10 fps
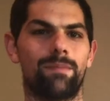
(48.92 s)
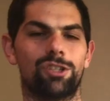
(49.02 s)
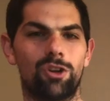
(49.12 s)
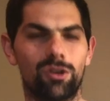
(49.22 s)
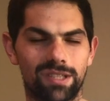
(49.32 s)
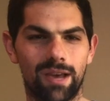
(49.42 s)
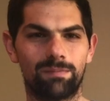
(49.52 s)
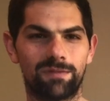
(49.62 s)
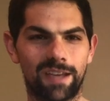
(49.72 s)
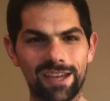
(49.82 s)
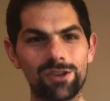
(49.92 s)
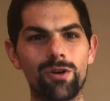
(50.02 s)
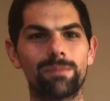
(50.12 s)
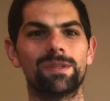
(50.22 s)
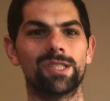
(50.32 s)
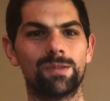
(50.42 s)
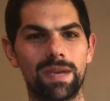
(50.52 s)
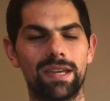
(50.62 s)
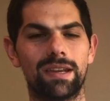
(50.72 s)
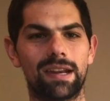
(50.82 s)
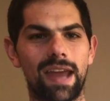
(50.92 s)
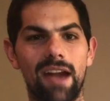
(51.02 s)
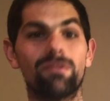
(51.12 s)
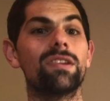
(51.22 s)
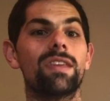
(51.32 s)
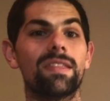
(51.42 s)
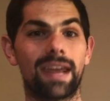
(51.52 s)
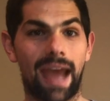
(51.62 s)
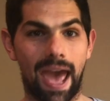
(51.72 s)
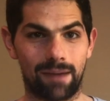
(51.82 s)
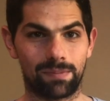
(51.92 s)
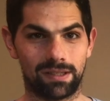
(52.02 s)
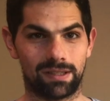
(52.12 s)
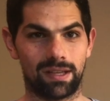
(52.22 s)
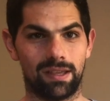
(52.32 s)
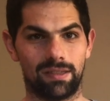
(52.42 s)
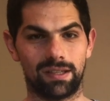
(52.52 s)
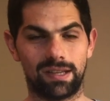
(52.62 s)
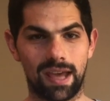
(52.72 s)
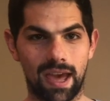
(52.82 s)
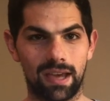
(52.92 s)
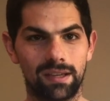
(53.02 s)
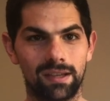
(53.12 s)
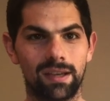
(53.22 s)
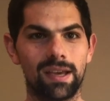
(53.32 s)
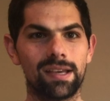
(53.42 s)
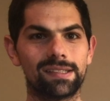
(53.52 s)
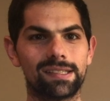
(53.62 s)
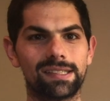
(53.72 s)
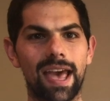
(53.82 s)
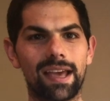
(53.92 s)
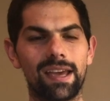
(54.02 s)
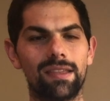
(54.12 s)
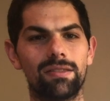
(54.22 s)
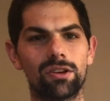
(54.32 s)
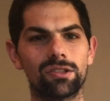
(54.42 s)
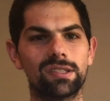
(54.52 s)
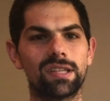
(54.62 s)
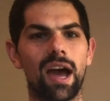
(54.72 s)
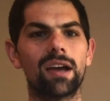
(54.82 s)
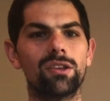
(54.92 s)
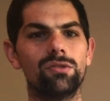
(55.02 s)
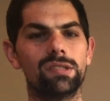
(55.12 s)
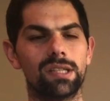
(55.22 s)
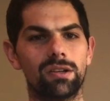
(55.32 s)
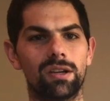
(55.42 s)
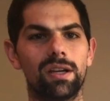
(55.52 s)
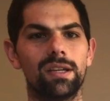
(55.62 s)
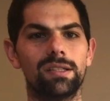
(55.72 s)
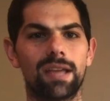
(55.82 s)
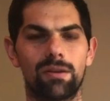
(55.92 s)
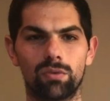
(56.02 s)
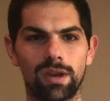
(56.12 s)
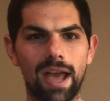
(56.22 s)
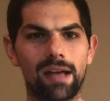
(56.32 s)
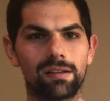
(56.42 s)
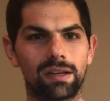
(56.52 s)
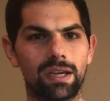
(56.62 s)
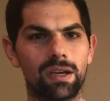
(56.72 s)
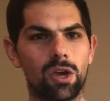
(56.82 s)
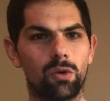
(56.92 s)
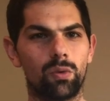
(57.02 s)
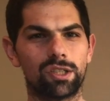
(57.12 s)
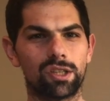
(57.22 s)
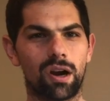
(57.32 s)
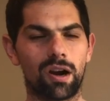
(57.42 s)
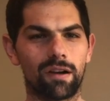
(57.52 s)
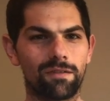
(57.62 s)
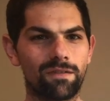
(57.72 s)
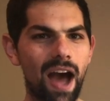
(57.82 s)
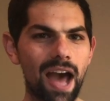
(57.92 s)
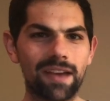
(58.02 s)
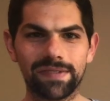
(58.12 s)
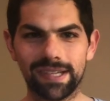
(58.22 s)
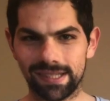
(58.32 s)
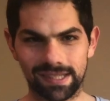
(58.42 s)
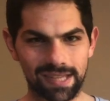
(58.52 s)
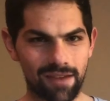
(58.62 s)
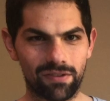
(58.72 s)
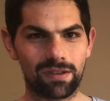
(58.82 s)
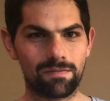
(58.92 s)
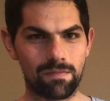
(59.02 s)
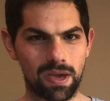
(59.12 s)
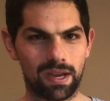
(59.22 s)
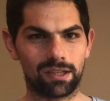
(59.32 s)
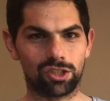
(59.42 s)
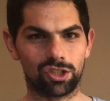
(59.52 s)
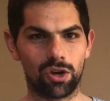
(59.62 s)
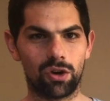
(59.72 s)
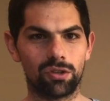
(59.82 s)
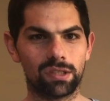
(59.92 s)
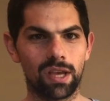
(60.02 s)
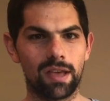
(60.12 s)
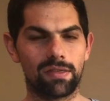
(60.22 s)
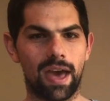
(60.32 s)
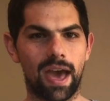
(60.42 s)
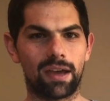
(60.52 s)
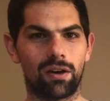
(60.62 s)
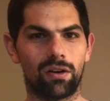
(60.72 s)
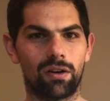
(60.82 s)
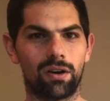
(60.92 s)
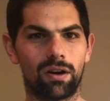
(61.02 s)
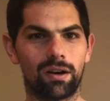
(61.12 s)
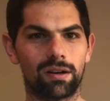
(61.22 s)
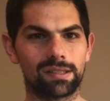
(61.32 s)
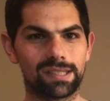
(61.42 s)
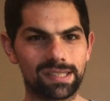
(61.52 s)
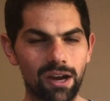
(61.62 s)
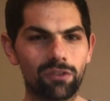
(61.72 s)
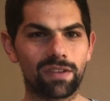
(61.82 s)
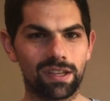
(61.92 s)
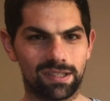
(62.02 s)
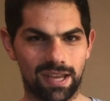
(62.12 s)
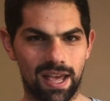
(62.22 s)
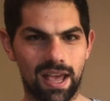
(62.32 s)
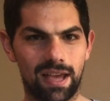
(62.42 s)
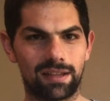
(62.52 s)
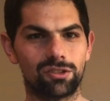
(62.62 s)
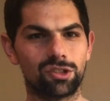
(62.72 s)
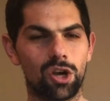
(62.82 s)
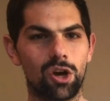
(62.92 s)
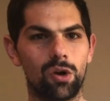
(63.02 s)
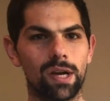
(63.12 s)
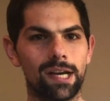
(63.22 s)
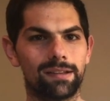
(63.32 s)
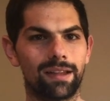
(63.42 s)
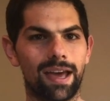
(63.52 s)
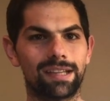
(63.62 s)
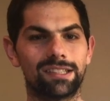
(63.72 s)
shows that get you up to speed on everything that happened in the day. Second, there's docu-series and reality, which are 5 to 7 minute shows that are self-contained. So, like